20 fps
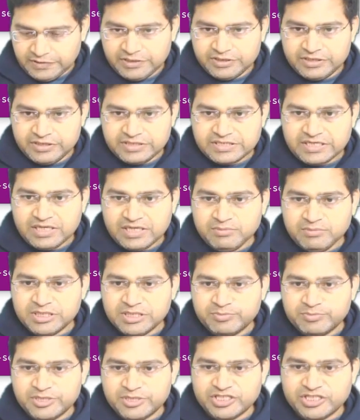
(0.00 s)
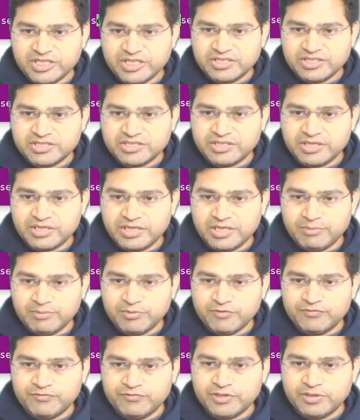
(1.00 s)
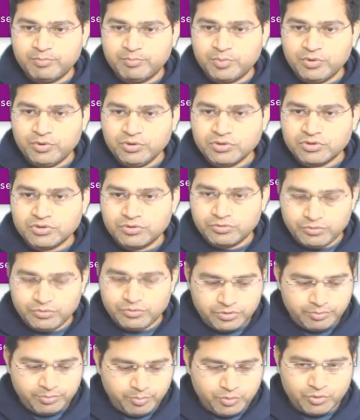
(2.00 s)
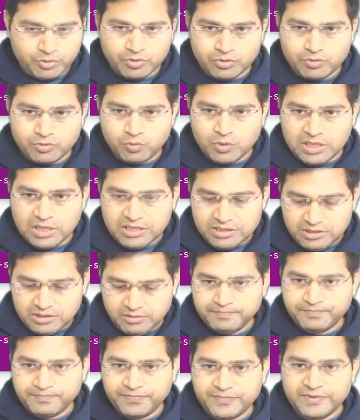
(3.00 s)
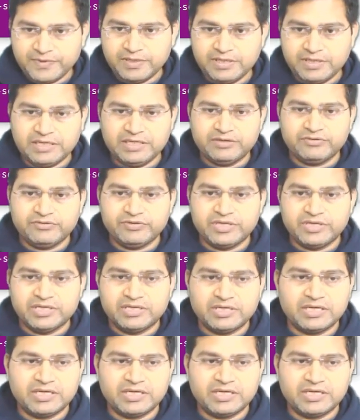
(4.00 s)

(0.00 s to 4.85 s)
this time let me change the name of the report to report 1 and run it